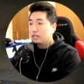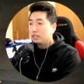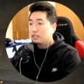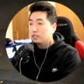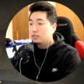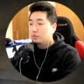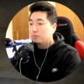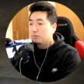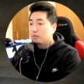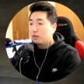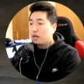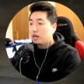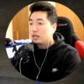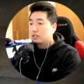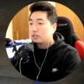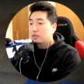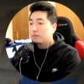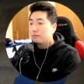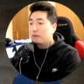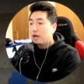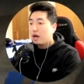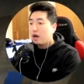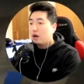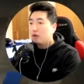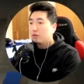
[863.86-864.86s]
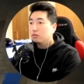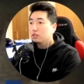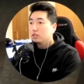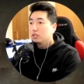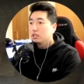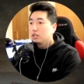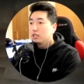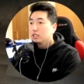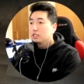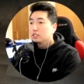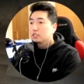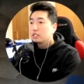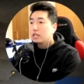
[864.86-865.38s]
I need to block them out.
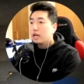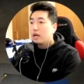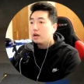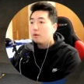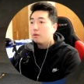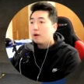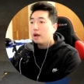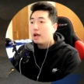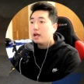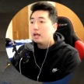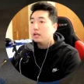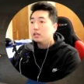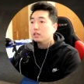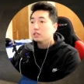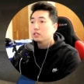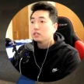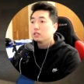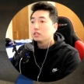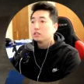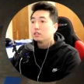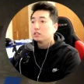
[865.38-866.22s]
Stay away.